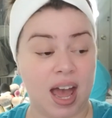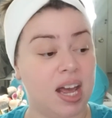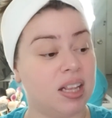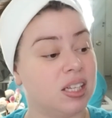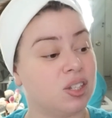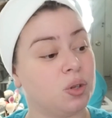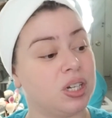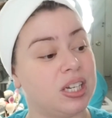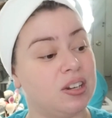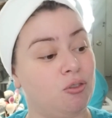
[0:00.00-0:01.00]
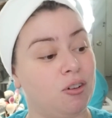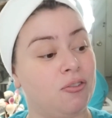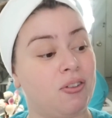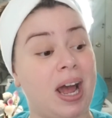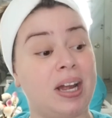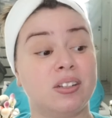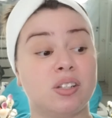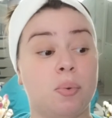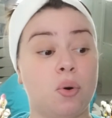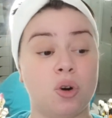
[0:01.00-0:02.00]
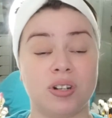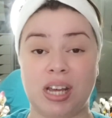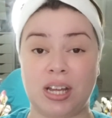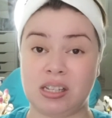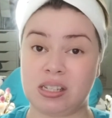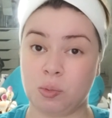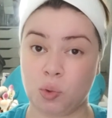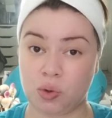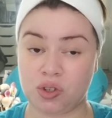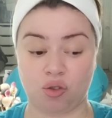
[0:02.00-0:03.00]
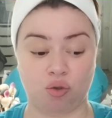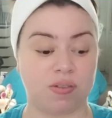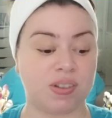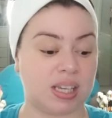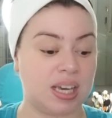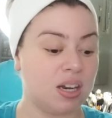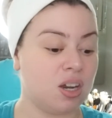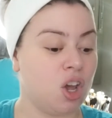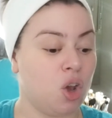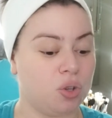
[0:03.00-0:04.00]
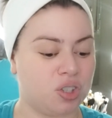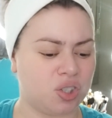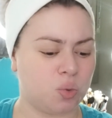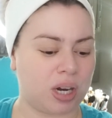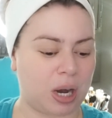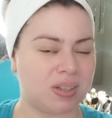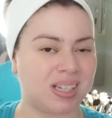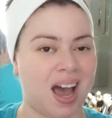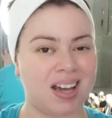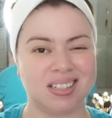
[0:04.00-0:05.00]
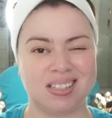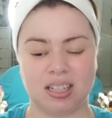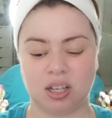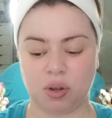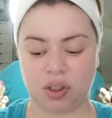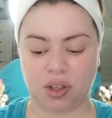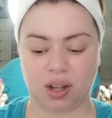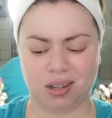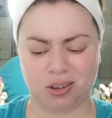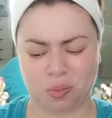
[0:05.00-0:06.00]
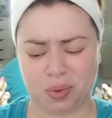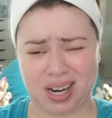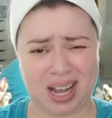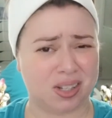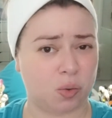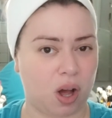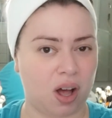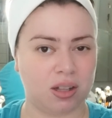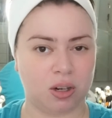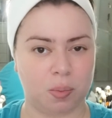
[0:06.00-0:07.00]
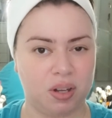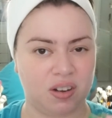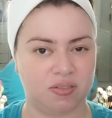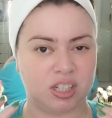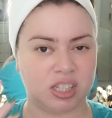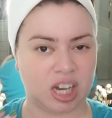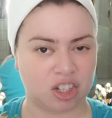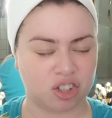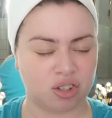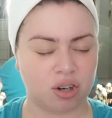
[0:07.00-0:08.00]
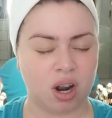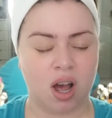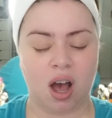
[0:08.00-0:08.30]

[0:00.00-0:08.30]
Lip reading: And this one, it refines pores and smooths rough skin, which is what I was kind of dealing with a little bit as well, a little bit of the texture.